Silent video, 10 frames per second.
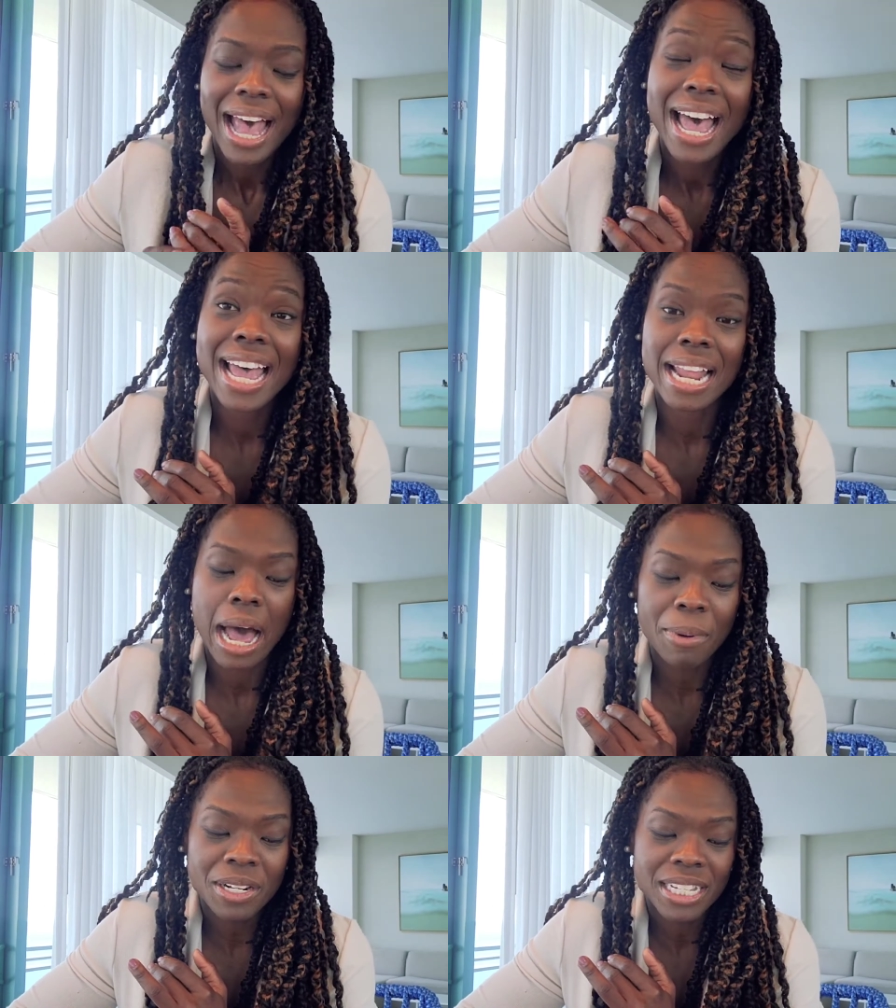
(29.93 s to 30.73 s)
And
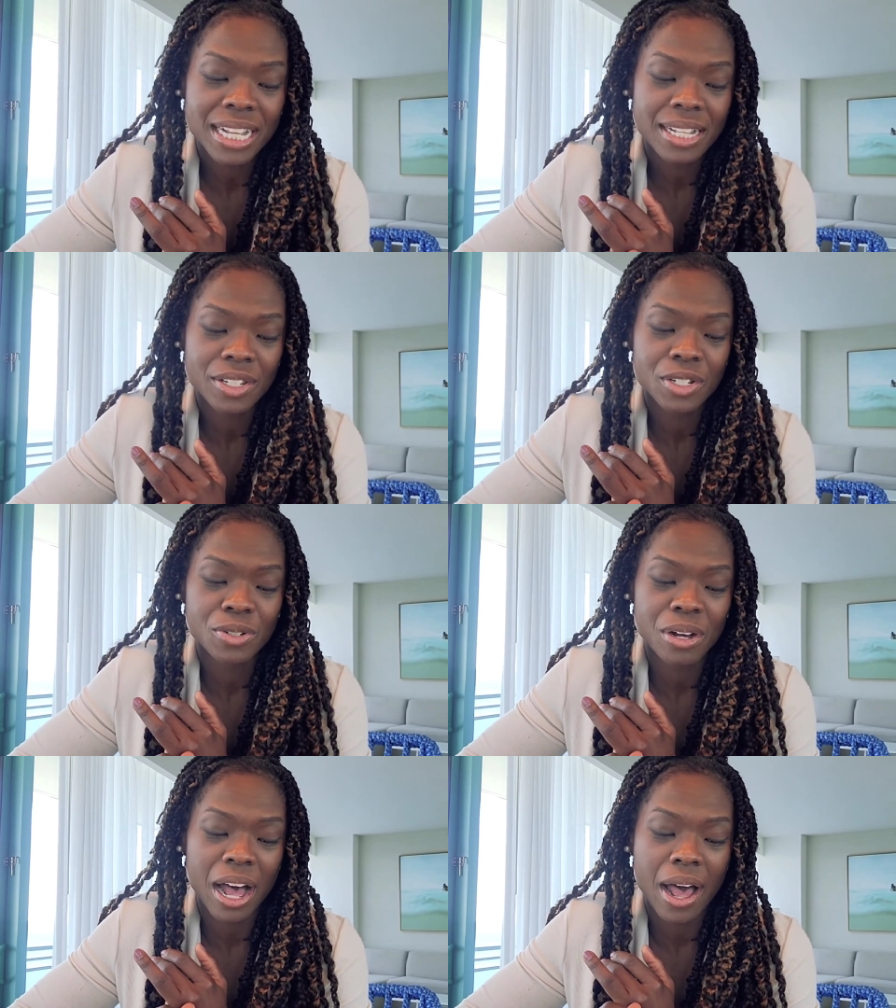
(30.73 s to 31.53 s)
I'm going to tell
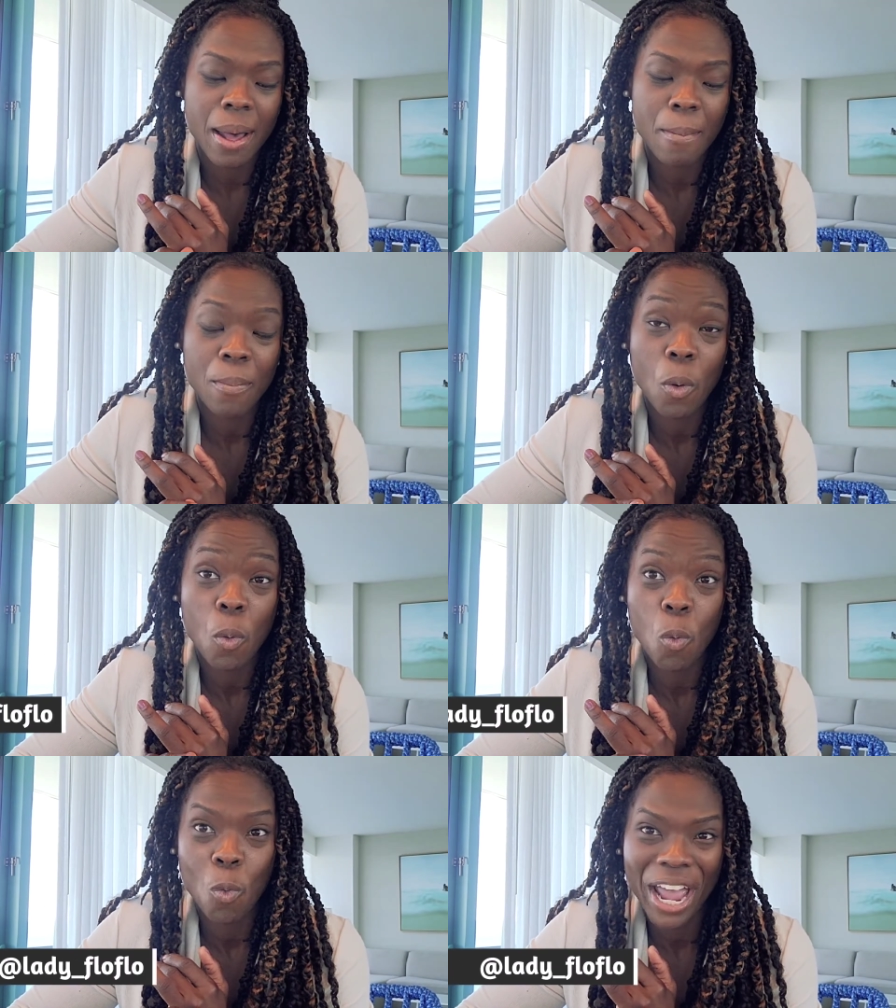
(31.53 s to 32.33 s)
you um,
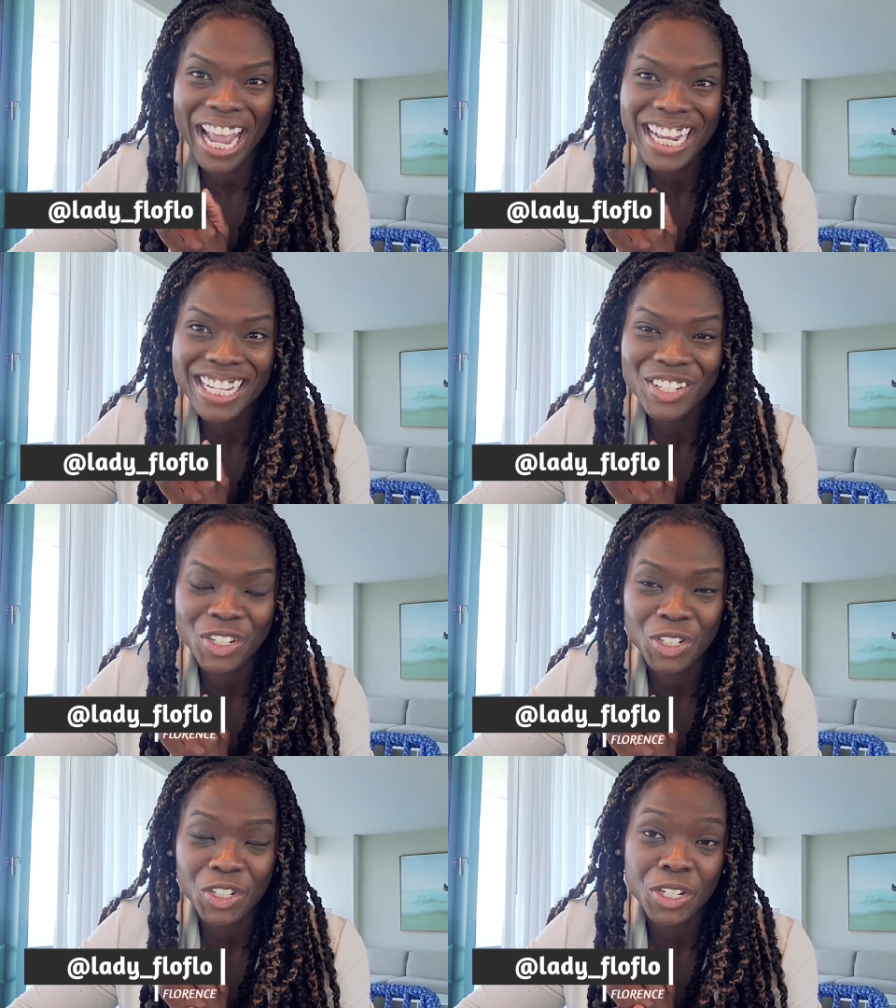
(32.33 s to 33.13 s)
when you
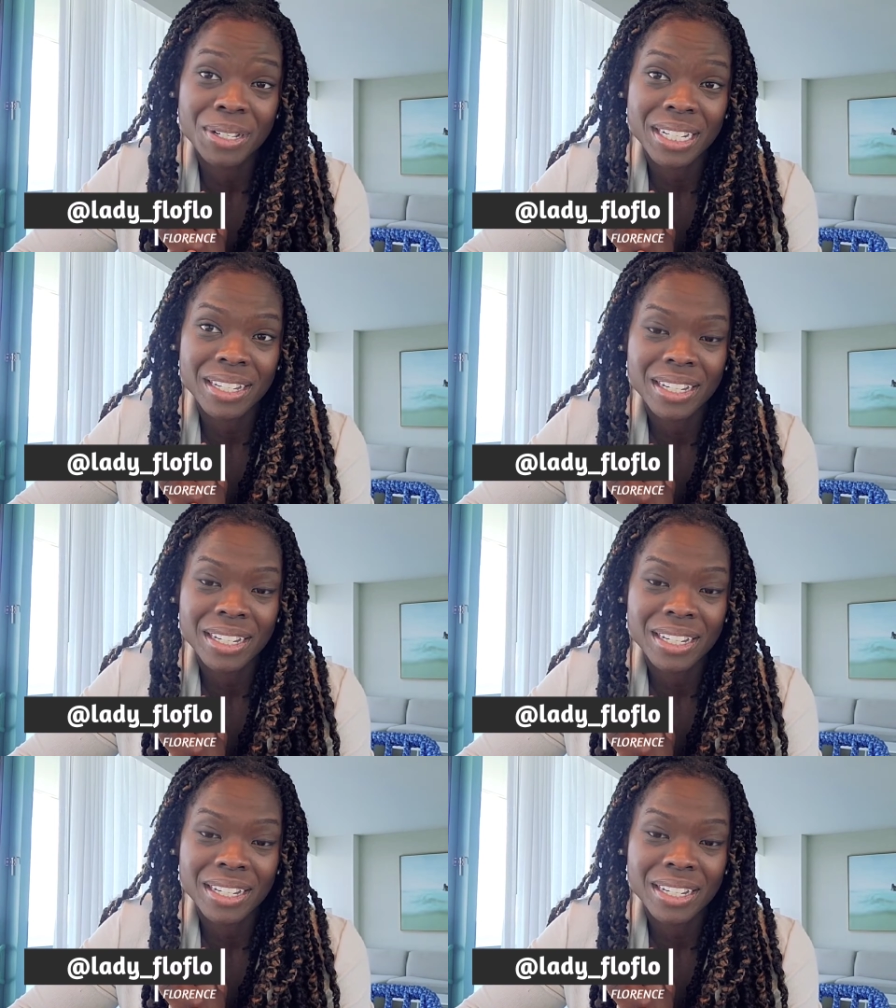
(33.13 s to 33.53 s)
should do it,